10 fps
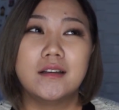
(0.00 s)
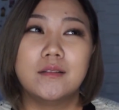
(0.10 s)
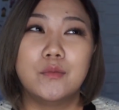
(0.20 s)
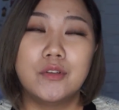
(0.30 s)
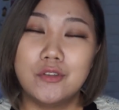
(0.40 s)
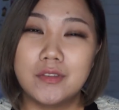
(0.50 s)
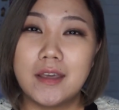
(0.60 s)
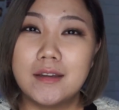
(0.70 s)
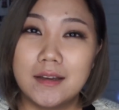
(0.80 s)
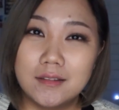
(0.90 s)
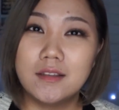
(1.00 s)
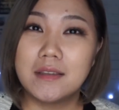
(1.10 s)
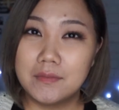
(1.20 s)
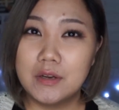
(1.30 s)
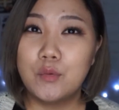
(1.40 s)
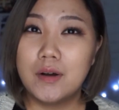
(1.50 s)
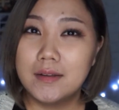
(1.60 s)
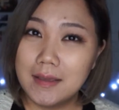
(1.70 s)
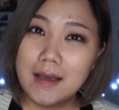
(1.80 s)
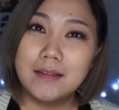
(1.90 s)
when you say
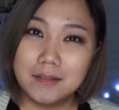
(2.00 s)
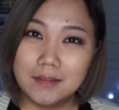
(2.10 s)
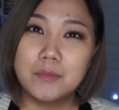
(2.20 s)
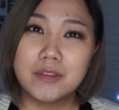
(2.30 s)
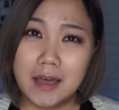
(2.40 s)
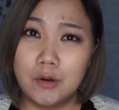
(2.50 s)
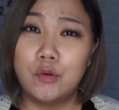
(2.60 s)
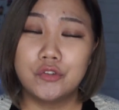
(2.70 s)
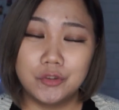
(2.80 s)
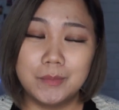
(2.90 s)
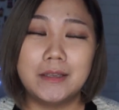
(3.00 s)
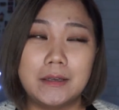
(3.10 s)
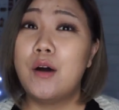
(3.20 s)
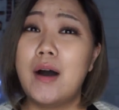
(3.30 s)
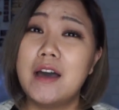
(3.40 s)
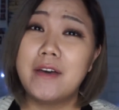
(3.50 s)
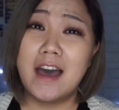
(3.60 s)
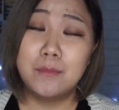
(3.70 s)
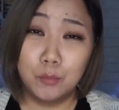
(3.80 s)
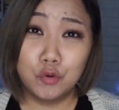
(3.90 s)
1971, yeah, that seems kind of old to me. I've
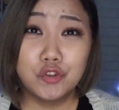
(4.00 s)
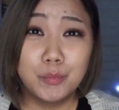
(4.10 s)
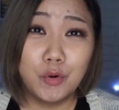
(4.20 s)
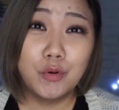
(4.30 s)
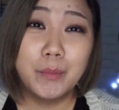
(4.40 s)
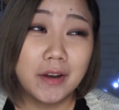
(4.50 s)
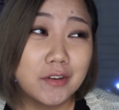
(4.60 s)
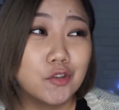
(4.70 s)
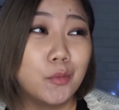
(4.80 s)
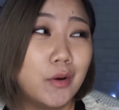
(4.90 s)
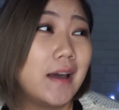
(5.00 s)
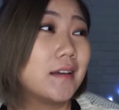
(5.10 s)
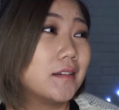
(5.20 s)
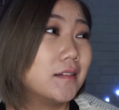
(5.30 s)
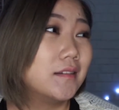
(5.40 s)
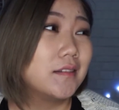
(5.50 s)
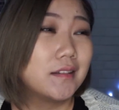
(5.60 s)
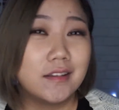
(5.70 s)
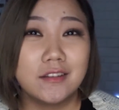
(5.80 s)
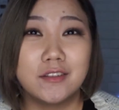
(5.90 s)
had multiple paranormal
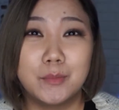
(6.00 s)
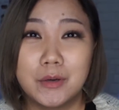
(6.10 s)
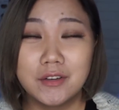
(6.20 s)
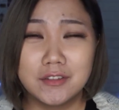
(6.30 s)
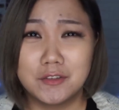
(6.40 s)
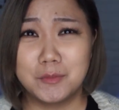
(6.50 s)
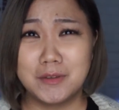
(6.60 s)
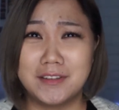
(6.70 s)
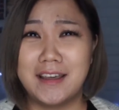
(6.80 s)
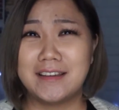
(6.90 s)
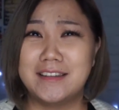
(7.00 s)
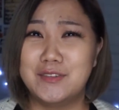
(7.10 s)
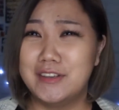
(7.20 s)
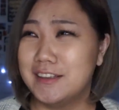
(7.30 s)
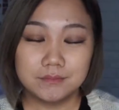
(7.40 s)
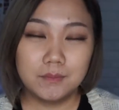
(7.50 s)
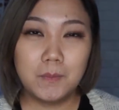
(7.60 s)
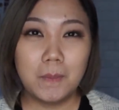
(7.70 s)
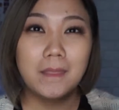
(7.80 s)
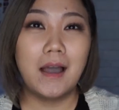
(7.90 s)
experience. I was about to say activity.
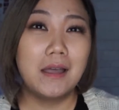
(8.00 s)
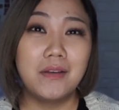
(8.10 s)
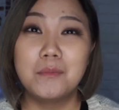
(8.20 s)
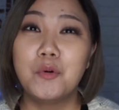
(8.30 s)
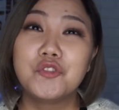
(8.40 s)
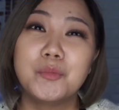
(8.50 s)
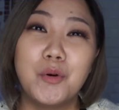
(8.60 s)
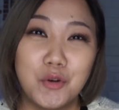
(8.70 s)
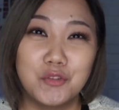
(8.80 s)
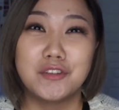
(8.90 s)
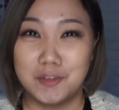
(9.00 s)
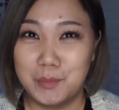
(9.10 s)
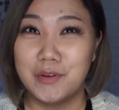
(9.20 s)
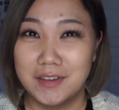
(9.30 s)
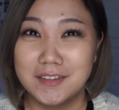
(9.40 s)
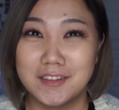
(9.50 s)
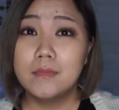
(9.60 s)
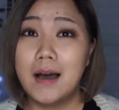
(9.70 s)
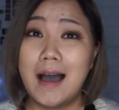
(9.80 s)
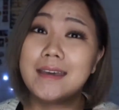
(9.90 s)
I've had multiple ghost experience.
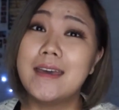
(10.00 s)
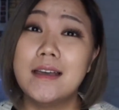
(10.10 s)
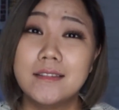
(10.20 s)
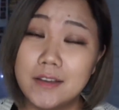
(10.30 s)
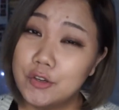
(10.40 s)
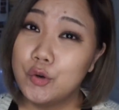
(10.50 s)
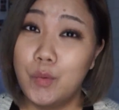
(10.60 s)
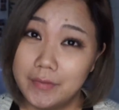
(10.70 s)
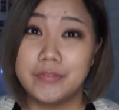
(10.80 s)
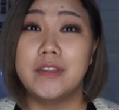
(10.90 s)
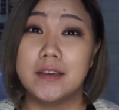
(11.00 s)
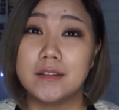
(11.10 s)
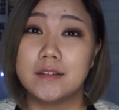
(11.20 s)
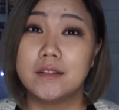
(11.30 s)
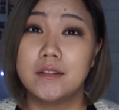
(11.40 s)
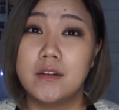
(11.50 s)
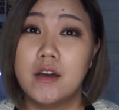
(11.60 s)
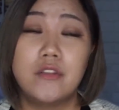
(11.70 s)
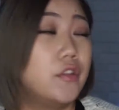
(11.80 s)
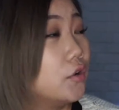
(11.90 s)
I can tell you one thing.
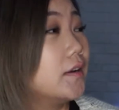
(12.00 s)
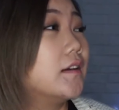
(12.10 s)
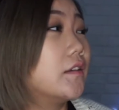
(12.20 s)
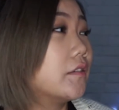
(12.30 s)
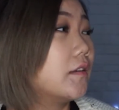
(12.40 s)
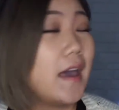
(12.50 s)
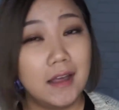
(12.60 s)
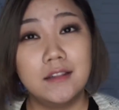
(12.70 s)
There is a